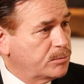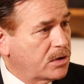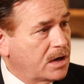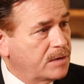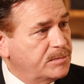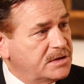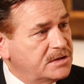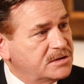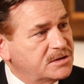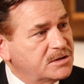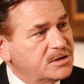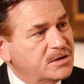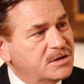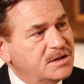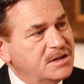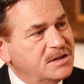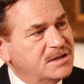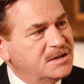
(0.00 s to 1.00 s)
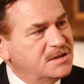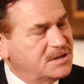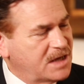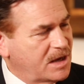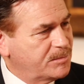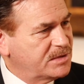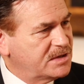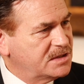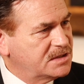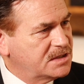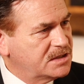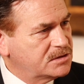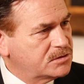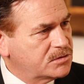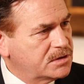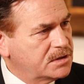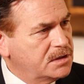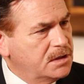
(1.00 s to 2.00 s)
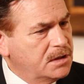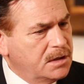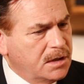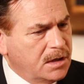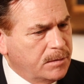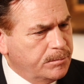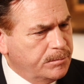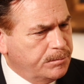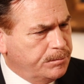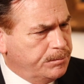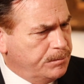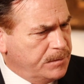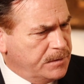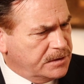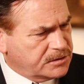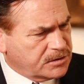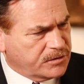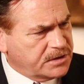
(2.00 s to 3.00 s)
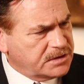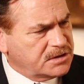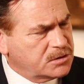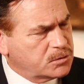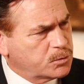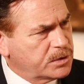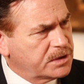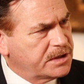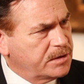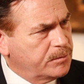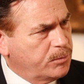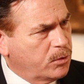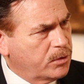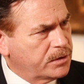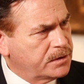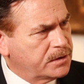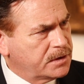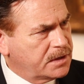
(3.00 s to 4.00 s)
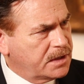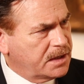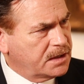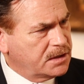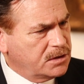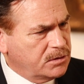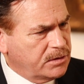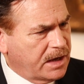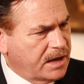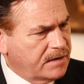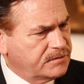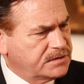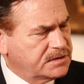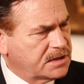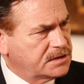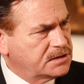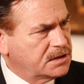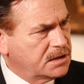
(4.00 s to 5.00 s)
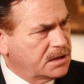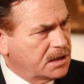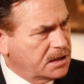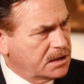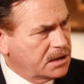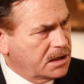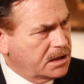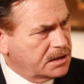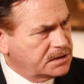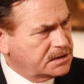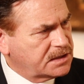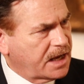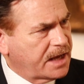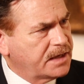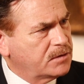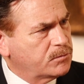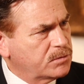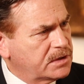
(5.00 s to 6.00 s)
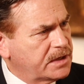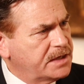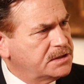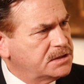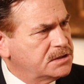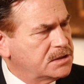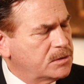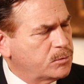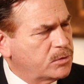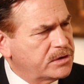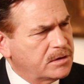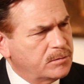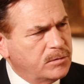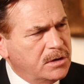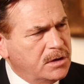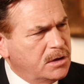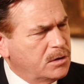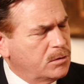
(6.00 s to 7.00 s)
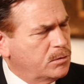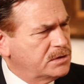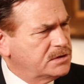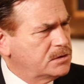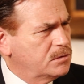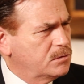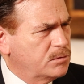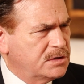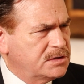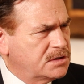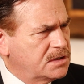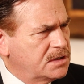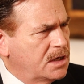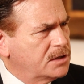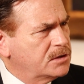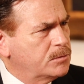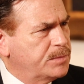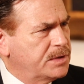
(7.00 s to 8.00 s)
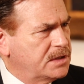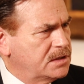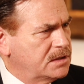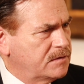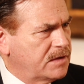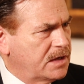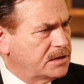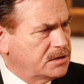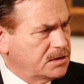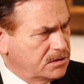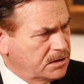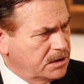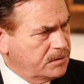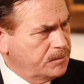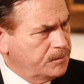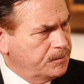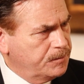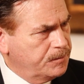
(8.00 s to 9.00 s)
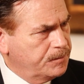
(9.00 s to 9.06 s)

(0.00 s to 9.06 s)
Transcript: Prime Minister in Japanese history. So this is really important that you have such a tight relationship with him. What's the underpinning of that? Do you know?